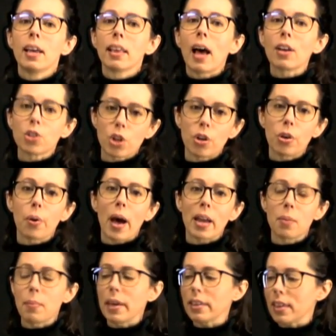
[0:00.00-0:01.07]
I'll show you how
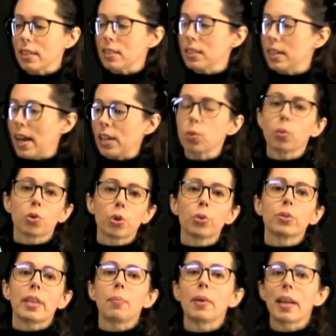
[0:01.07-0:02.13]
to make this an actual true
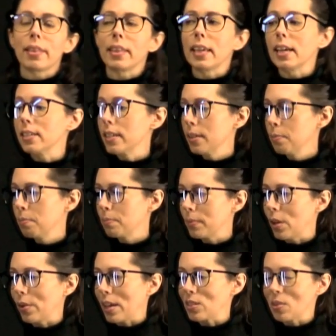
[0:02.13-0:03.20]
statement at the end.
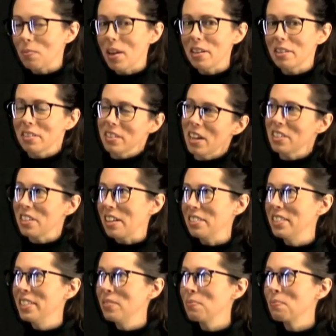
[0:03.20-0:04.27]
Okay, so I'm not, not done.